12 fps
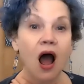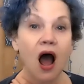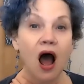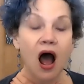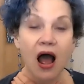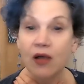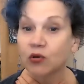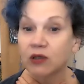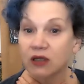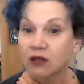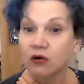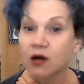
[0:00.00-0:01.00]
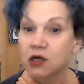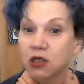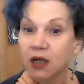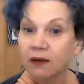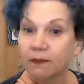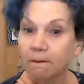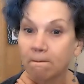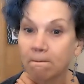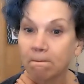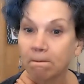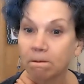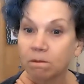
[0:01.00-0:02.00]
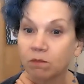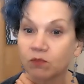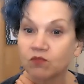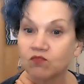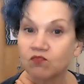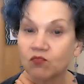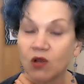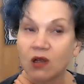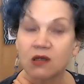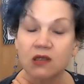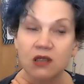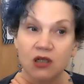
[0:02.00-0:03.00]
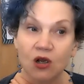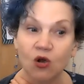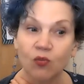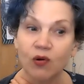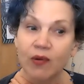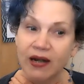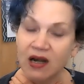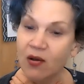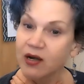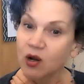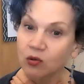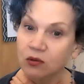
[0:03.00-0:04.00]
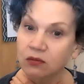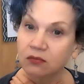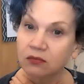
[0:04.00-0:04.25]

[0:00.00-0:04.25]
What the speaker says: I will need the crutch again. So, but right now I don't.